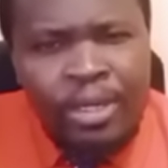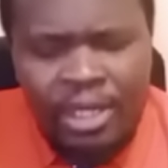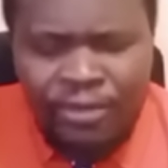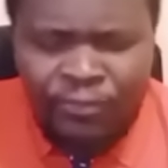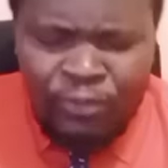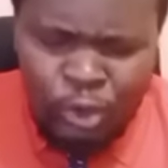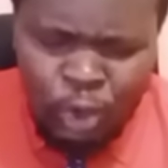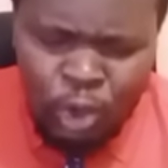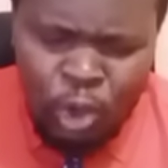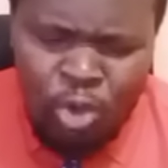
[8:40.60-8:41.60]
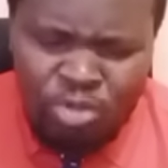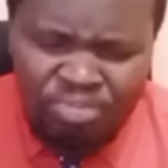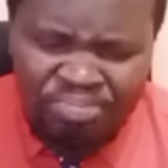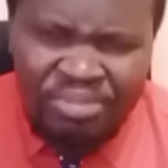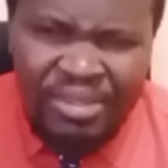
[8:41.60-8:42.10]
If
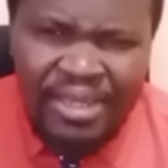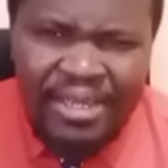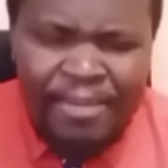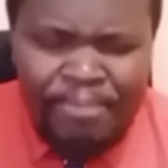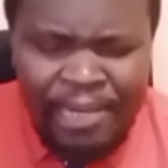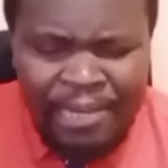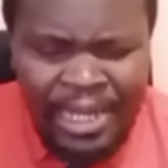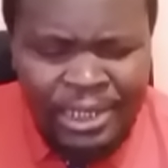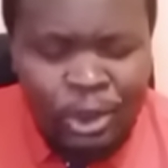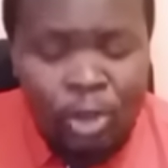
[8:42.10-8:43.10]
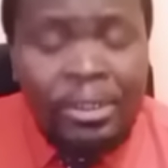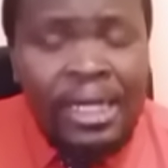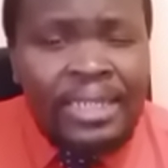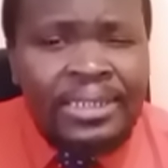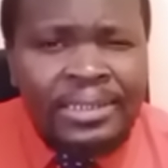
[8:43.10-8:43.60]
Ruto implements all
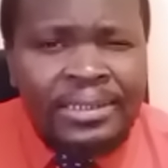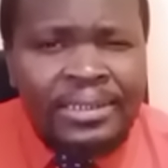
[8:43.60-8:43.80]
that,